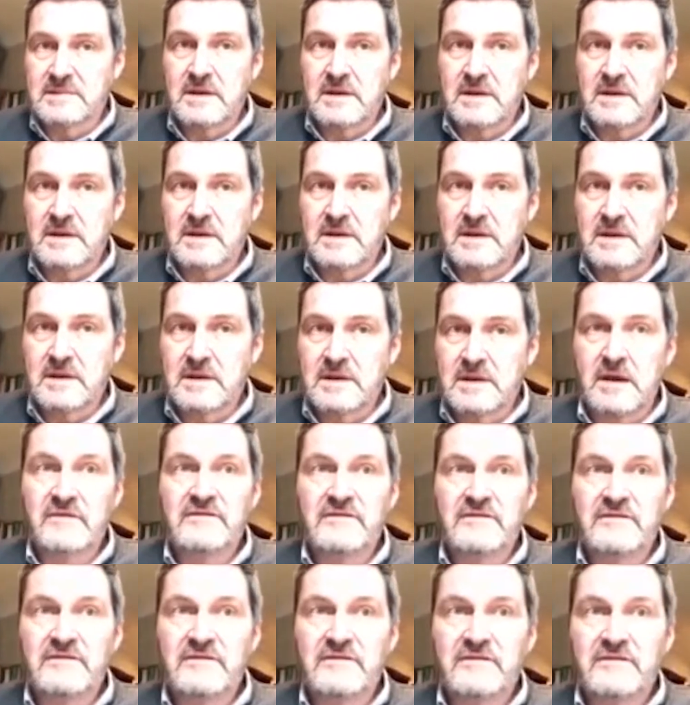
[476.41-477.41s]
I found
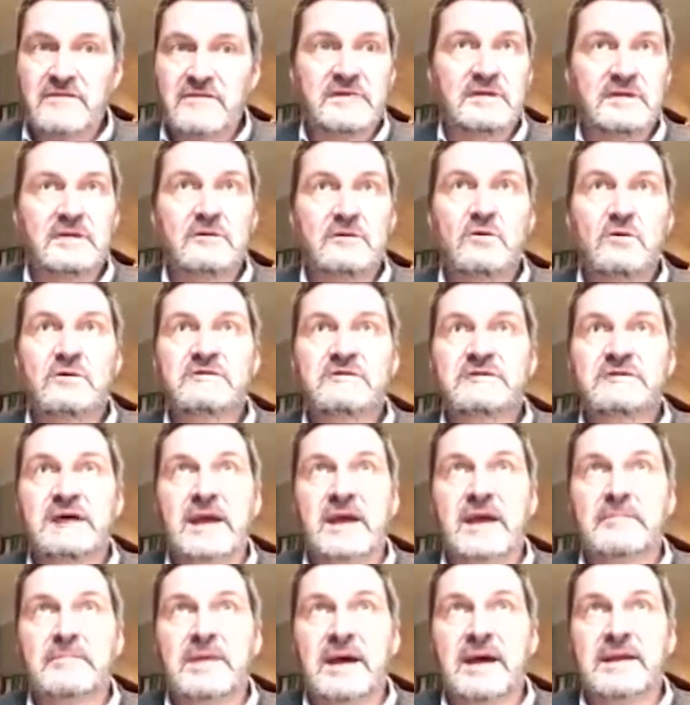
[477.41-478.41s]
that in all of the
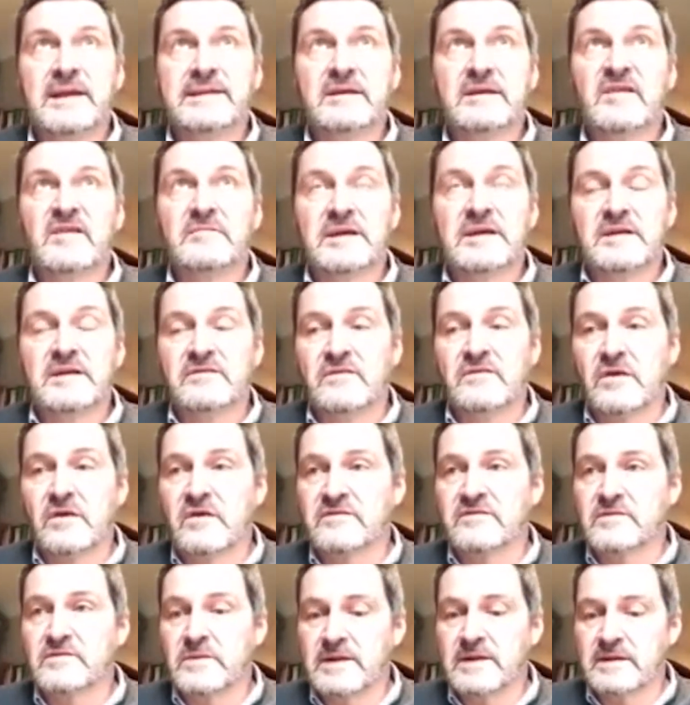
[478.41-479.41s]
campaigns I've been
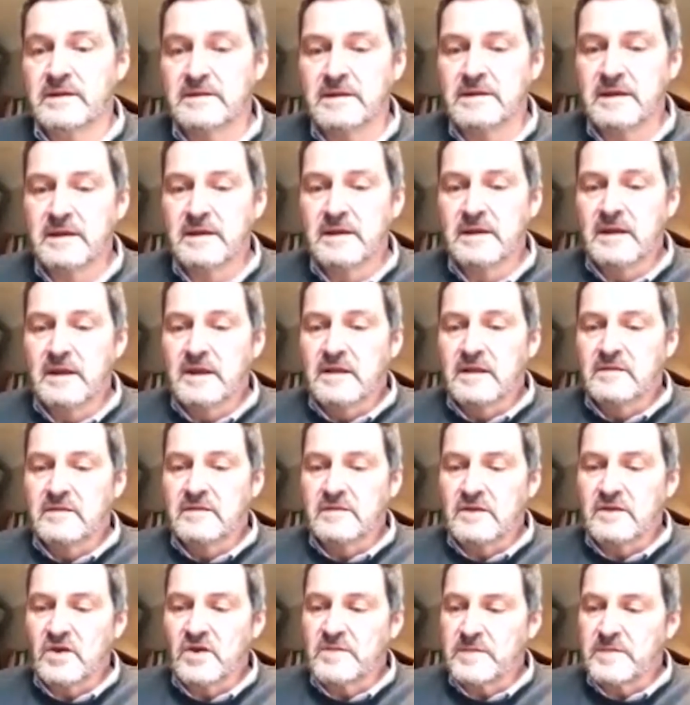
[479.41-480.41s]
involved in,
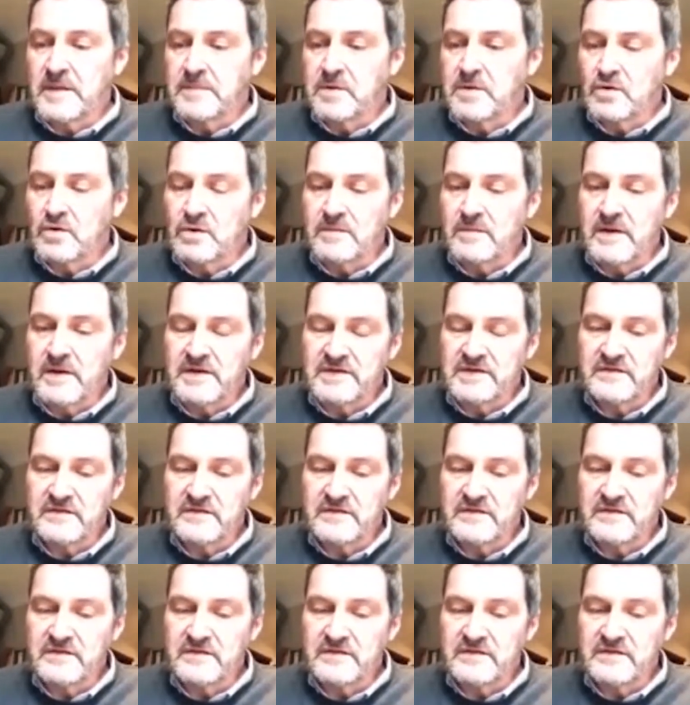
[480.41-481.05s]
those people who are most